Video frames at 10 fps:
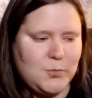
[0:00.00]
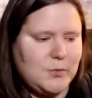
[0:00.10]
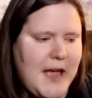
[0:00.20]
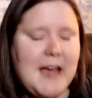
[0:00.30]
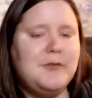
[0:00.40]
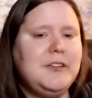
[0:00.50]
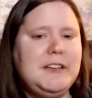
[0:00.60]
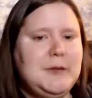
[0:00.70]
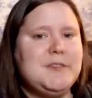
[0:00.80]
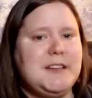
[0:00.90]

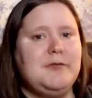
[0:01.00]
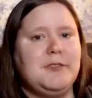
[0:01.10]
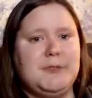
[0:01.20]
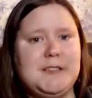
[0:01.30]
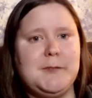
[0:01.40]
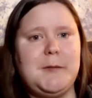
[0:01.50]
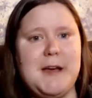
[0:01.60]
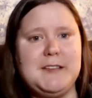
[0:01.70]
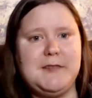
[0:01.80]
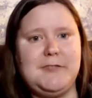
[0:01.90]
heavily was influenced by
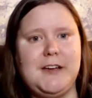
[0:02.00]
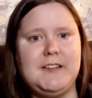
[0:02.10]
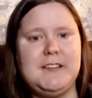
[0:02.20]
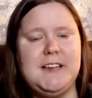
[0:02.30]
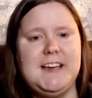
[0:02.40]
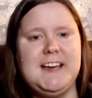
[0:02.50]
Mass Effect.